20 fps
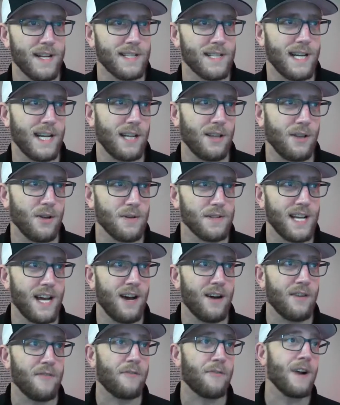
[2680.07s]
as I close
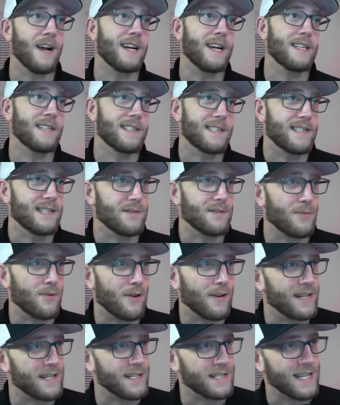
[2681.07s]
out. Friends, this
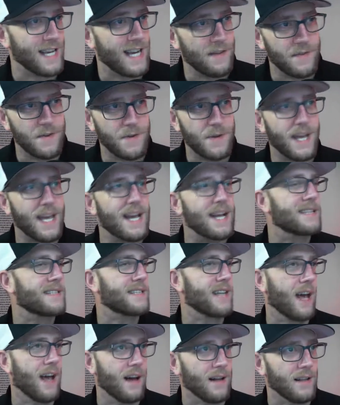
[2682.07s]
organization, if you
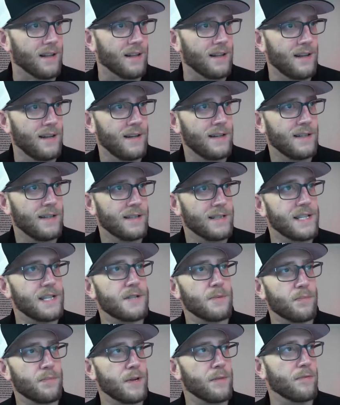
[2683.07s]
can't tell,
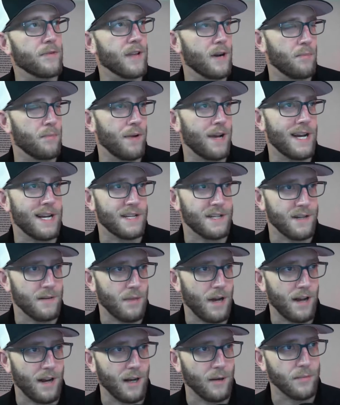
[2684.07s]
these are people that are passionate
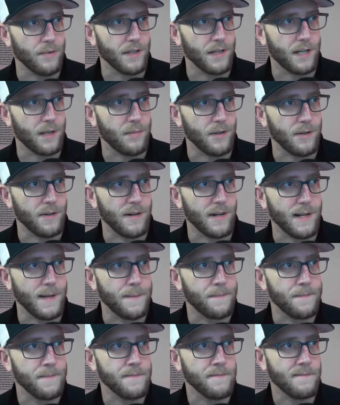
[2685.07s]
about helping the
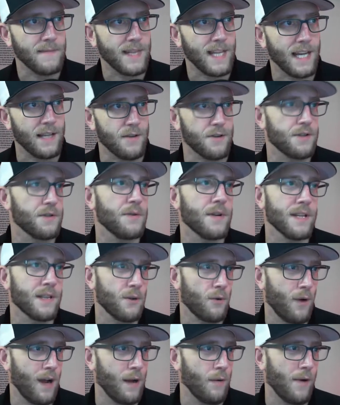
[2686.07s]
community. and they're doing it
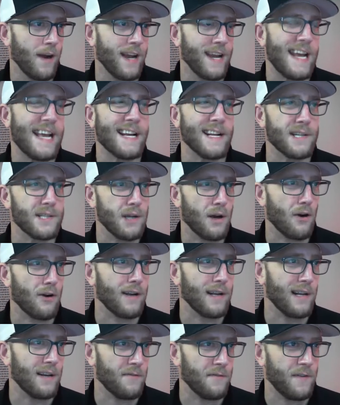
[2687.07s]
the right way in a
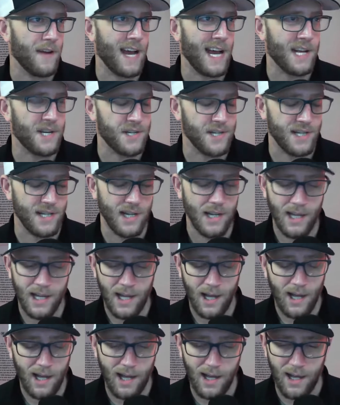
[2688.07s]
targeted fashion.
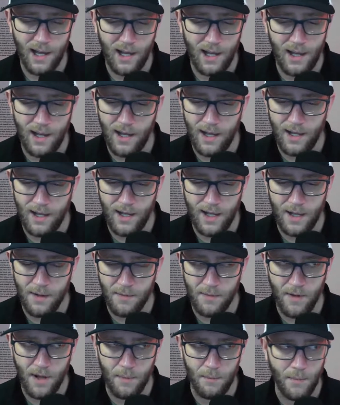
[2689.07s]
Uh,
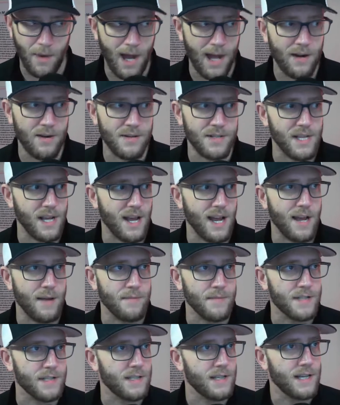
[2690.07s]
in, in modern
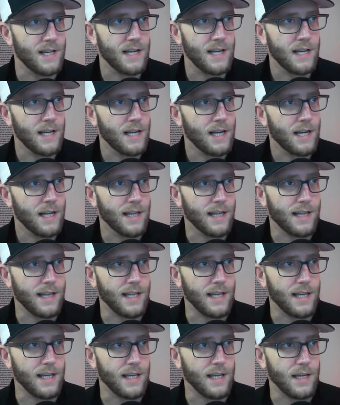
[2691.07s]
times,
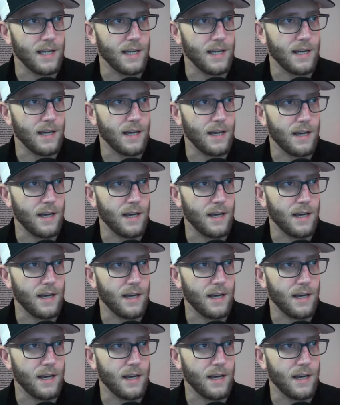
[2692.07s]
the